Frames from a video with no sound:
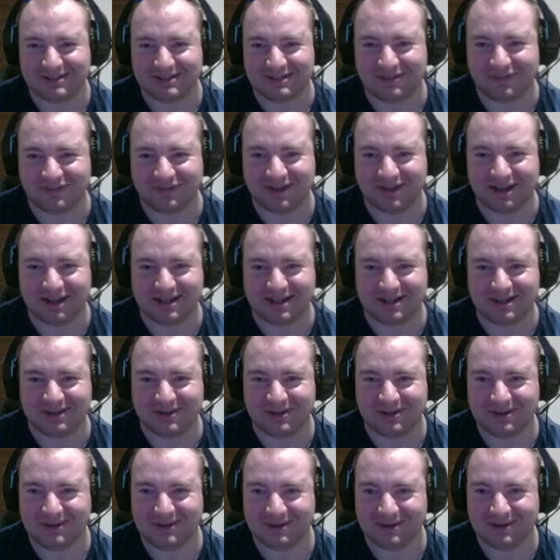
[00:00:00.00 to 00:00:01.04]
Thank you.
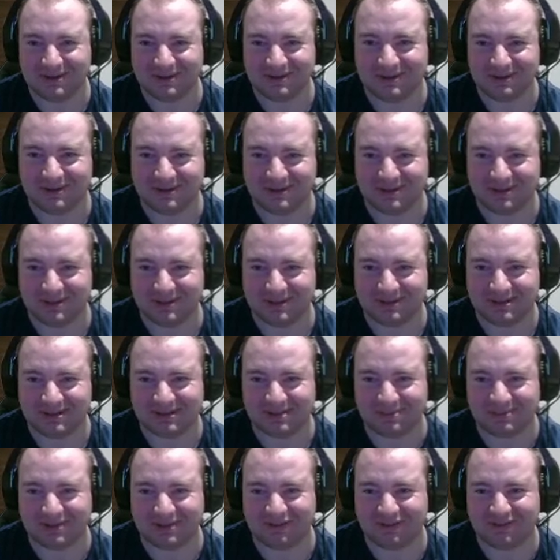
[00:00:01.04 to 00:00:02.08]
Just a
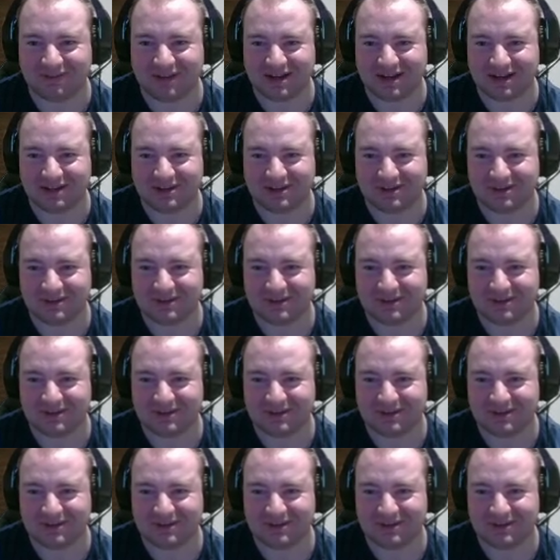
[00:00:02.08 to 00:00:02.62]
big thank you.